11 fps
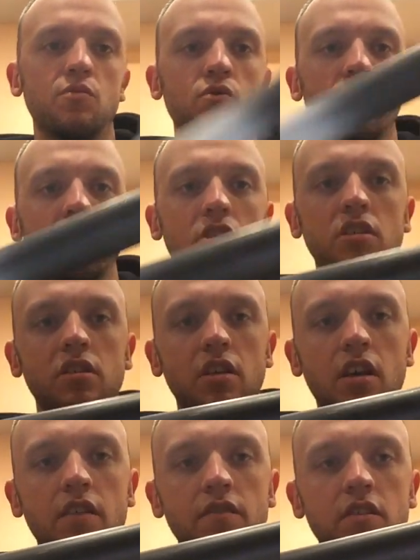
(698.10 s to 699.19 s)
more inches
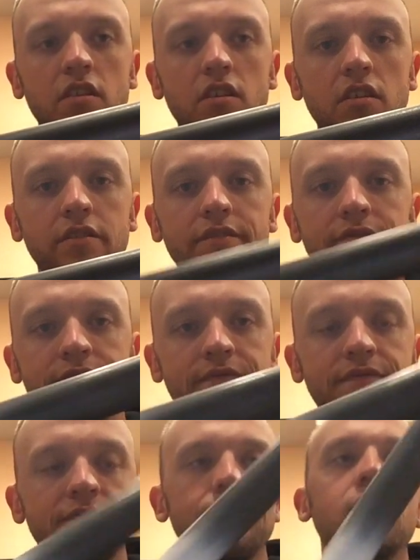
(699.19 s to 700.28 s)
left here
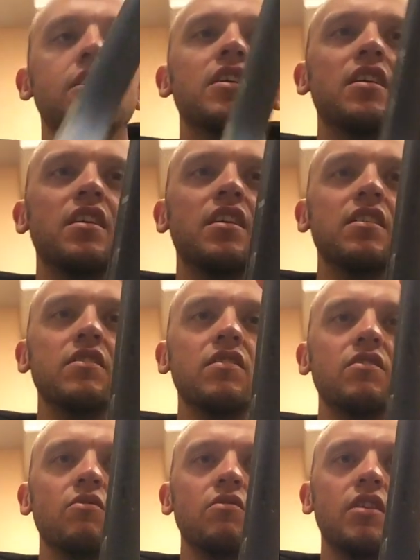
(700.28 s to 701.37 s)
to
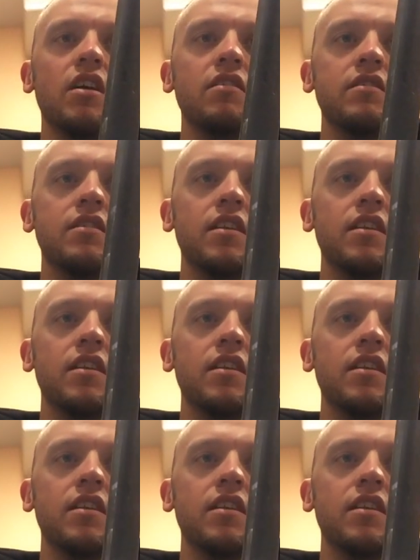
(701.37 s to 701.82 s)
go down,